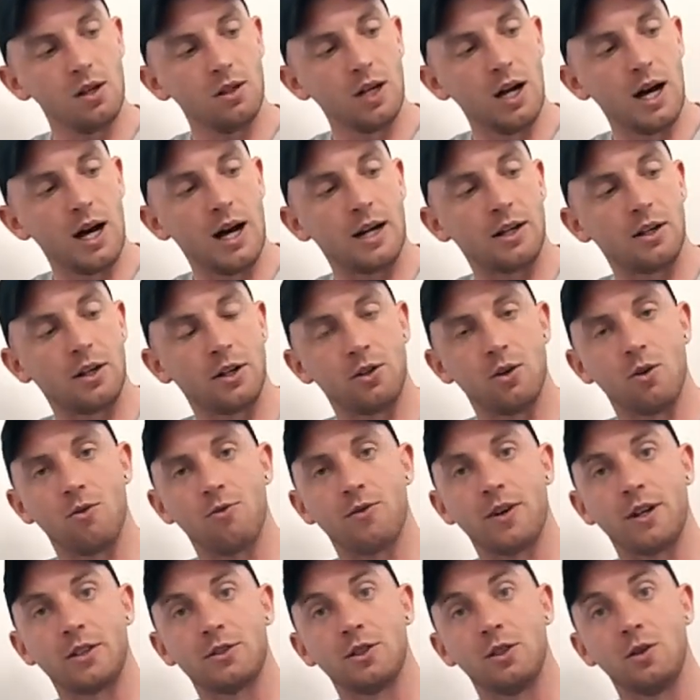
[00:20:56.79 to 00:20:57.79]
and I don't
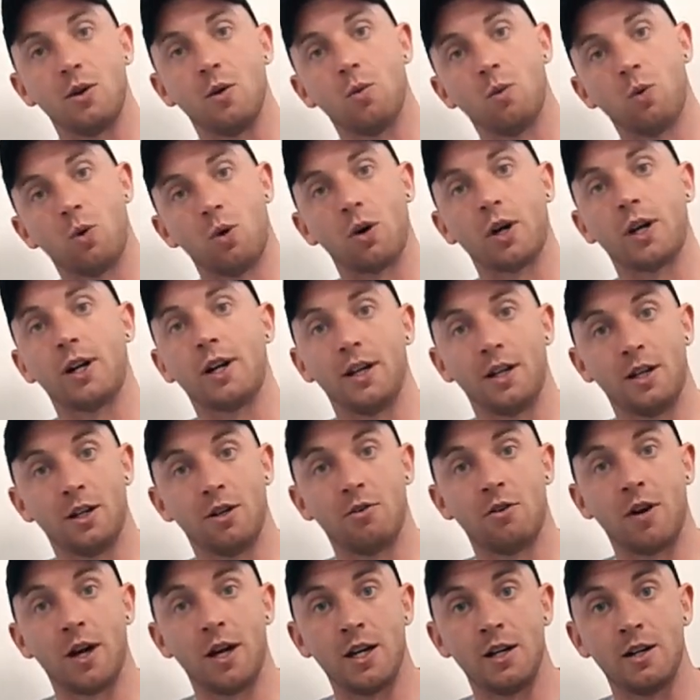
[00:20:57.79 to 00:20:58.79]
fancy walking in the
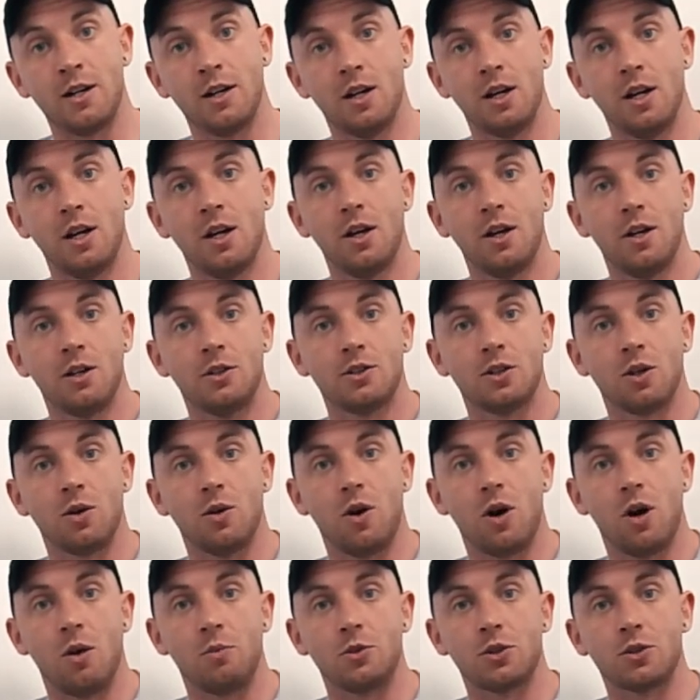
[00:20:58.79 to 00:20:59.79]
rain,
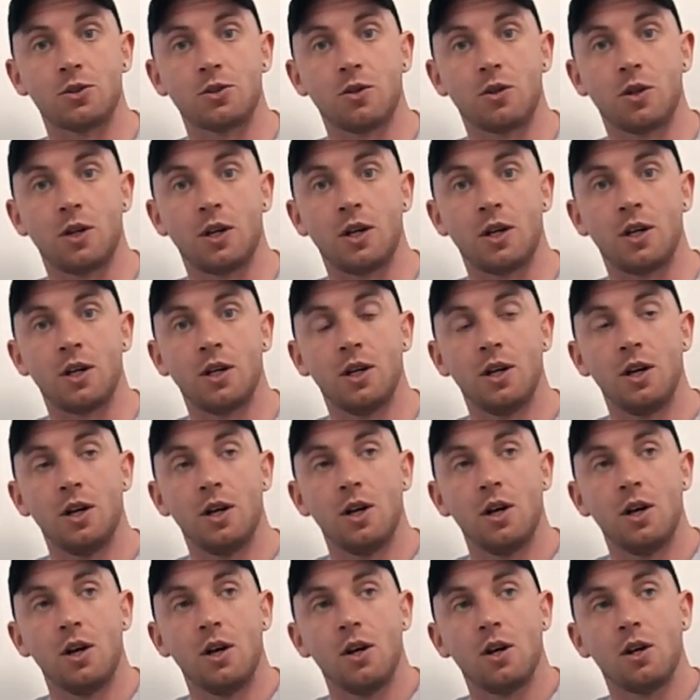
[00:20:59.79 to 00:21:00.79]
so I'm just going to
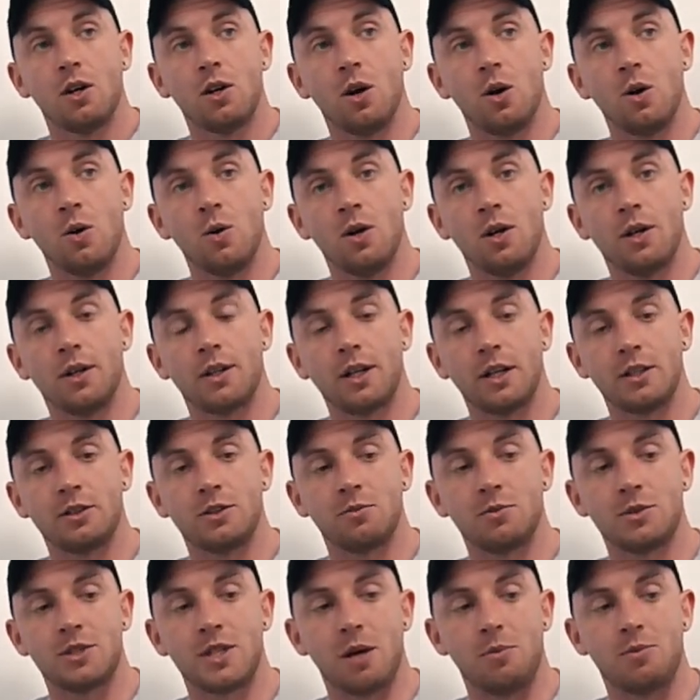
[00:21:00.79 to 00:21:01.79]
go get
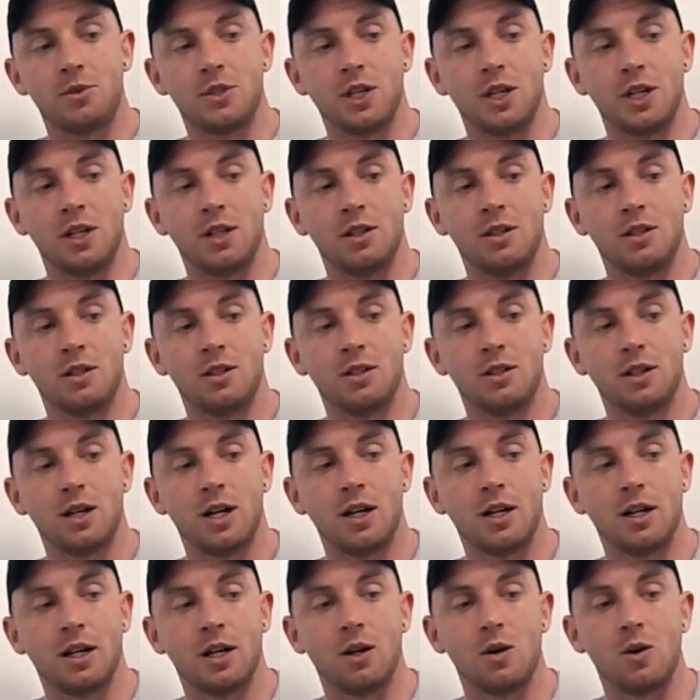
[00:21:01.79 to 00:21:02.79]
some steps in
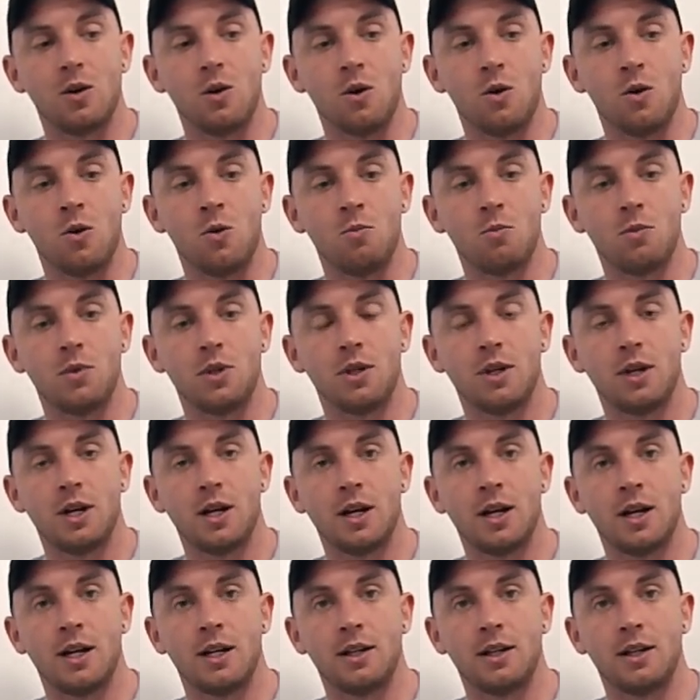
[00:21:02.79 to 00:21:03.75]
and then go home and